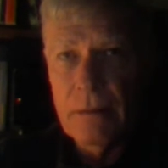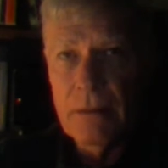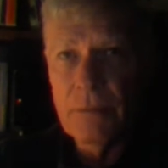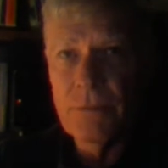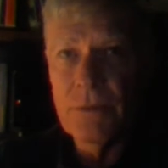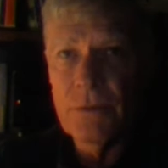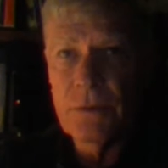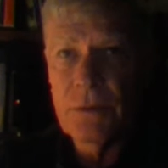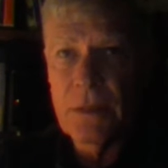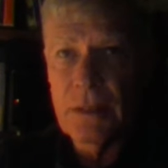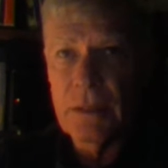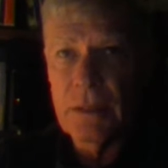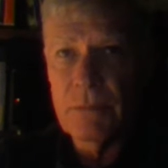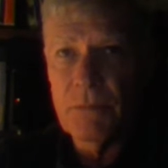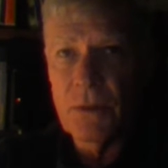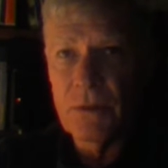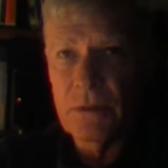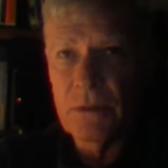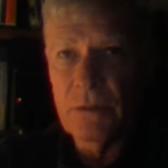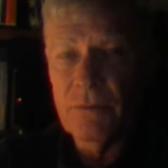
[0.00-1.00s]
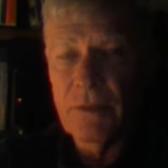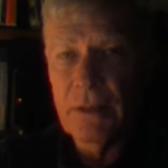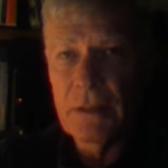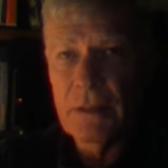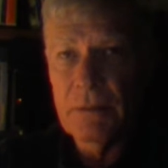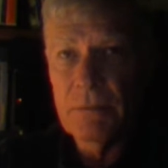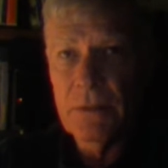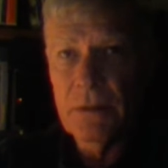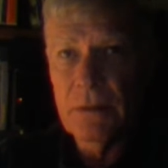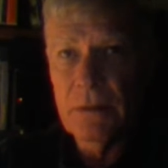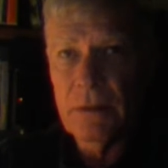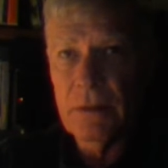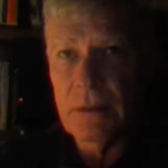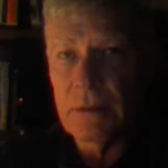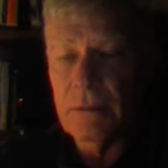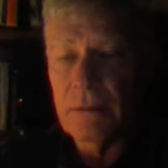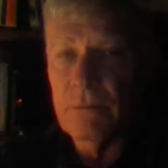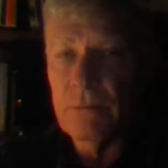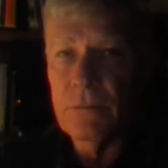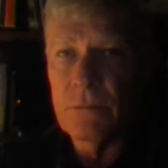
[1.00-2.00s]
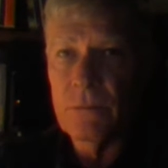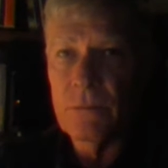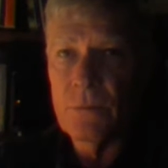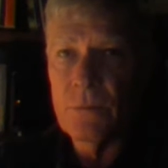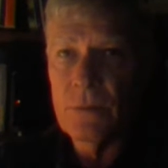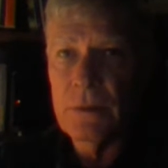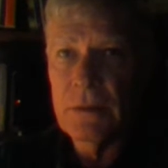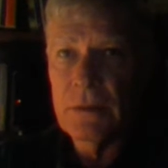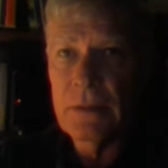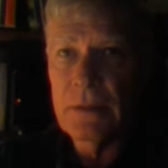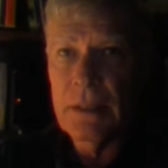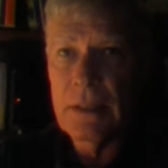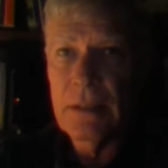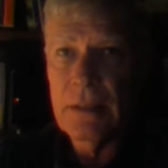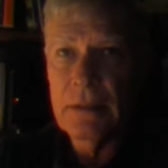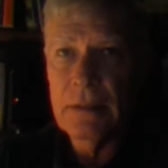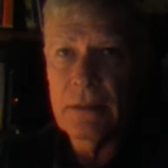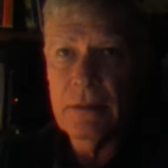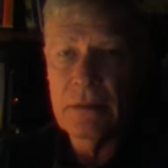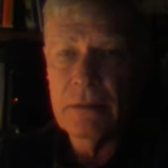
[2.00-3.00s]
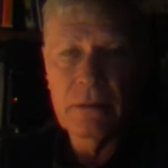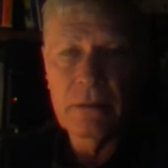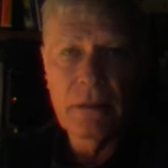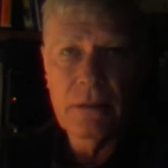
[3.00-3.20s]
if you take a multivitamin like one a day.